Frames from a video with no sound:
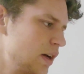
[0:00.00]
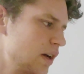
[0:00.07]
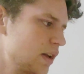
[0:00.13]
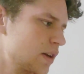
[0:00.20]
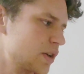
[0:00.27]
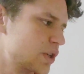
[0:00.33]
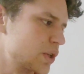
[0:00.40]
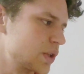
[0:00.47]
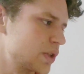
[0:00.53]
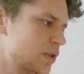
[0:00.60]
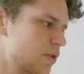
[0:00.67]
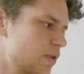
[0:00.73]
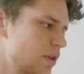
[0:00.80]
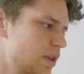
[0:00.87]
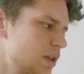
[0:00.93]
initial is
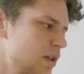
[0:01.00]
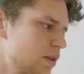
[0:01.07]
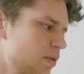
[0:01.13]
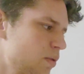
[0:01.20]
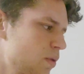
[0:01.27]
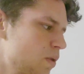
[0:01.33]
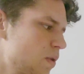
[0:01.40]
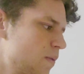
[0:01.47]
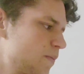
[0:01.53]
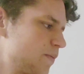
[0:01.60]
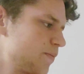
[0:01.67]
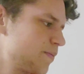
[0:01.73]
going to equal